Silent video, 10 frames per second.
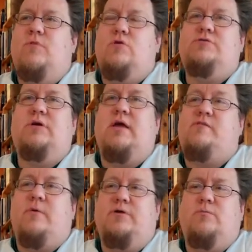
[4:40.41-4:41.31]
music.
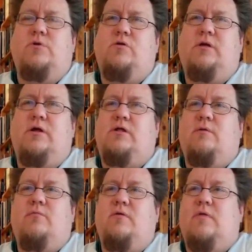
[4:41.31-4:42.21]
Especially music is
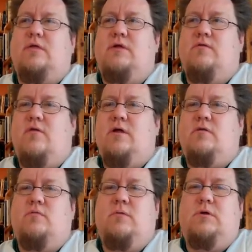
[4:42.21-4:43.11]
something that he's very
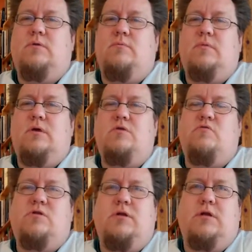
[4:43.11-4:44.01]

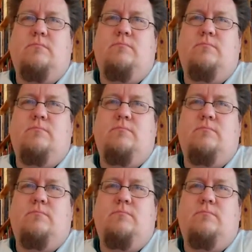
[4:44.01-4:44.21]
interested in.